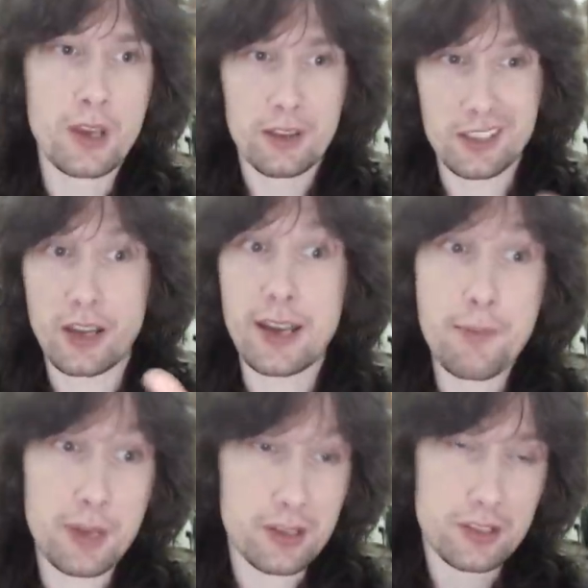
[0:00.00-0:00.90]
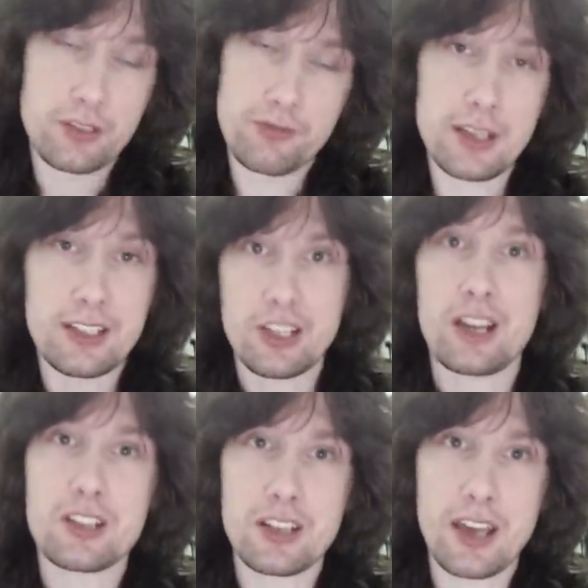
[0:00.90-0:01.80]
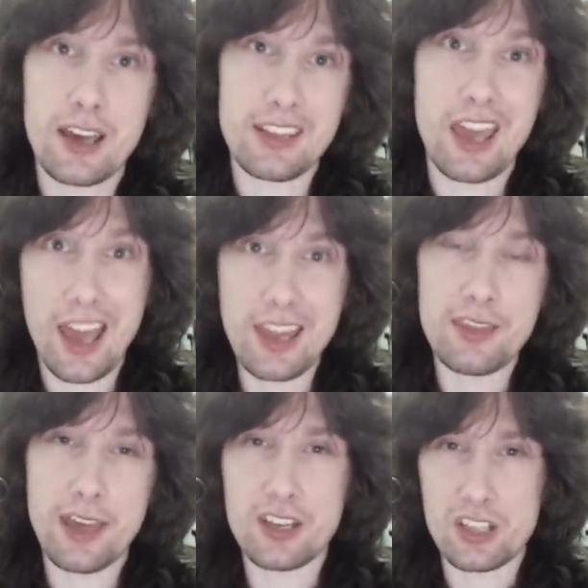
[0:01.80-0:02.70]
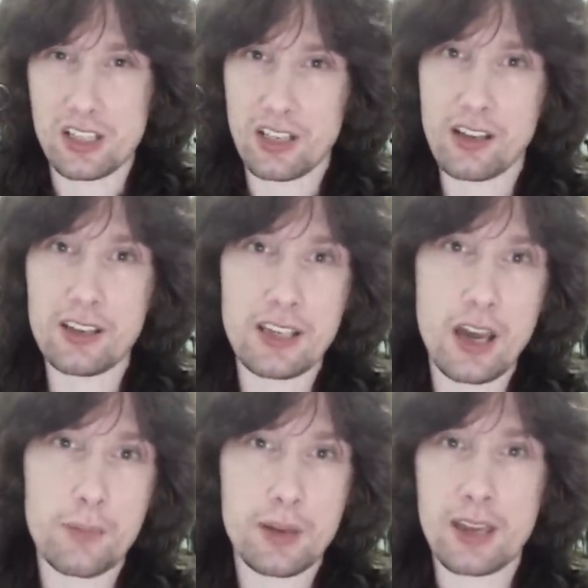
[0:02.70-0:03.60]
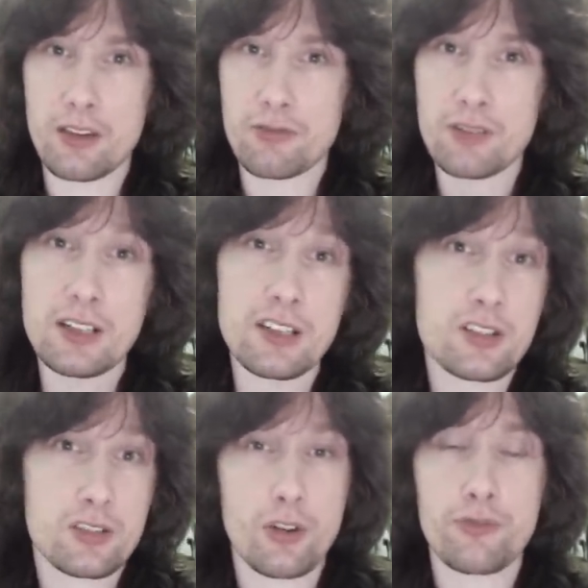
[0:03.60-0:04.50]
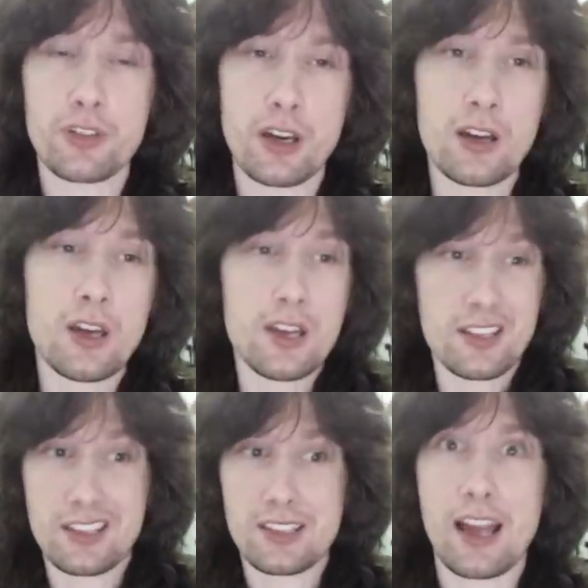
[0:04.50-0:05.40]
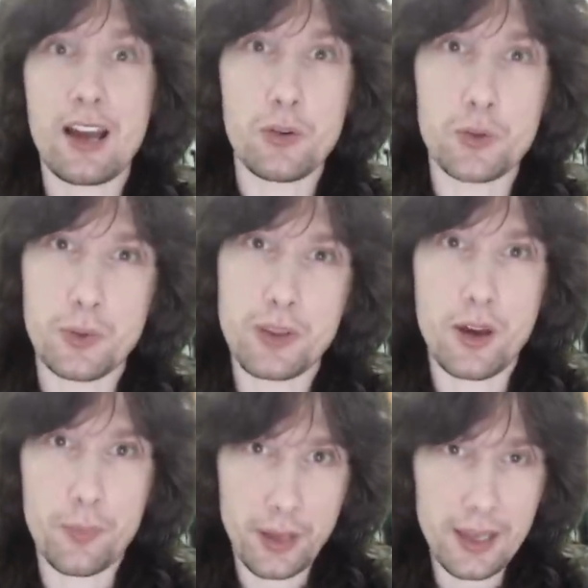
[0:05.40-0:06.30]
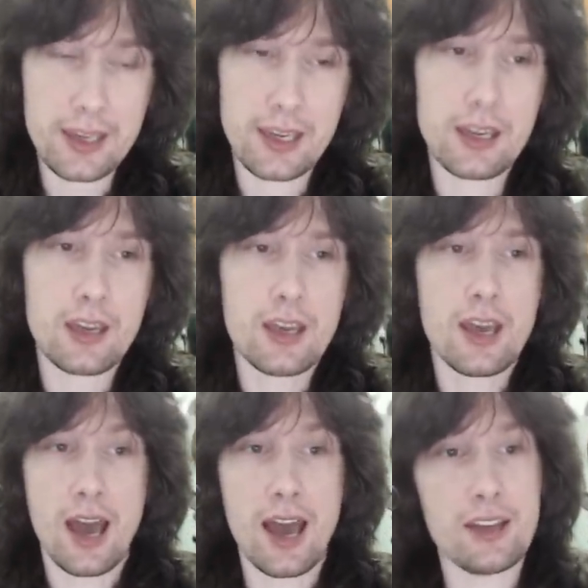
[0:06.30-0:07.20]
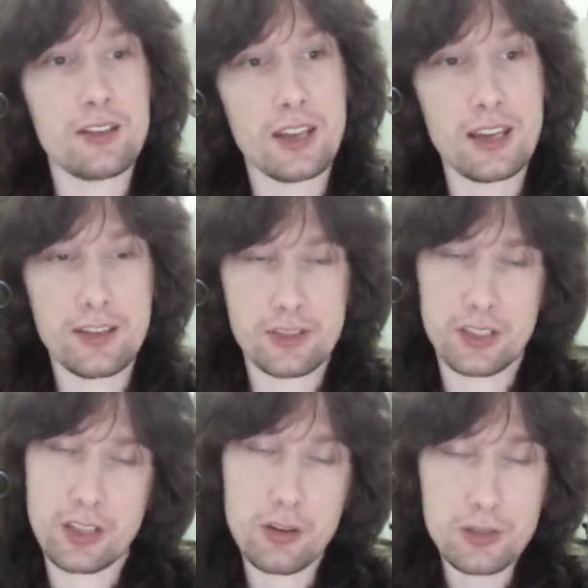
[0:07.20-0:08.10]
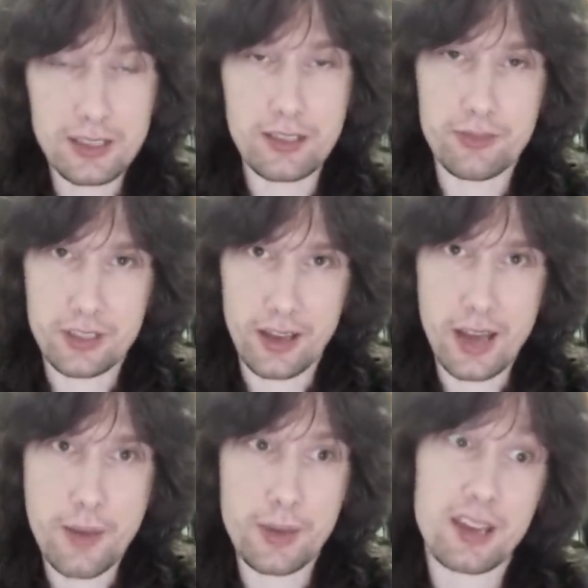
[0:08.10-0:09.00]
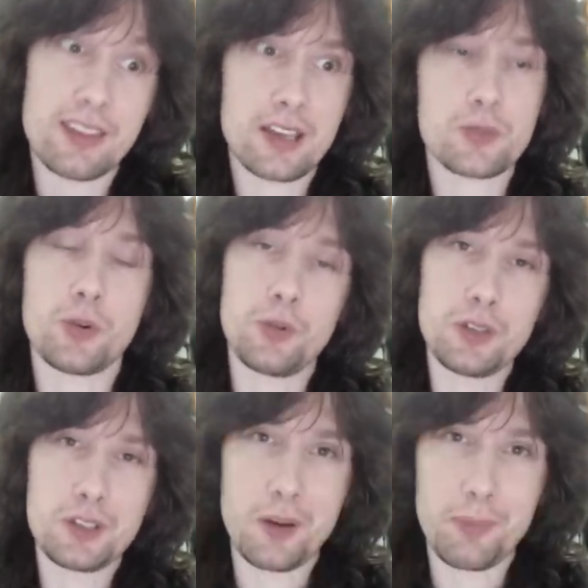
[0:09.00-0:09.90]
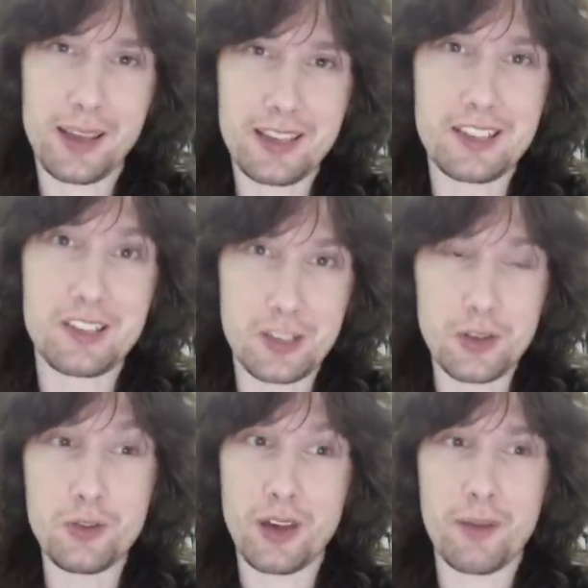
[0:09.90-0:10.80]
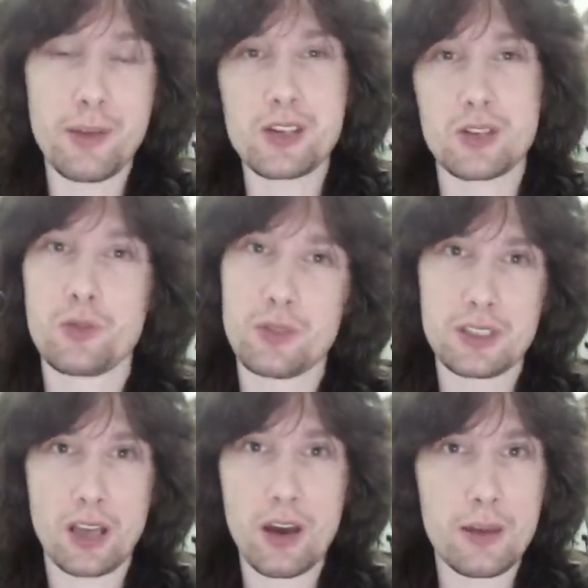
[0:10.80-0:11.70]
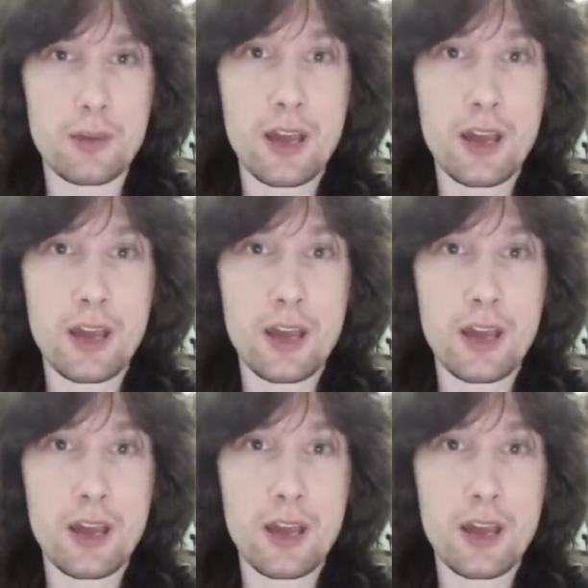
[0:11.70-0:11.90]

The dynamics, she really changed it at the end there, just lightening up, getting a really softer sound with her picking, and it gives a totally different dynamic. And that's what all the top players do that I mention all the time.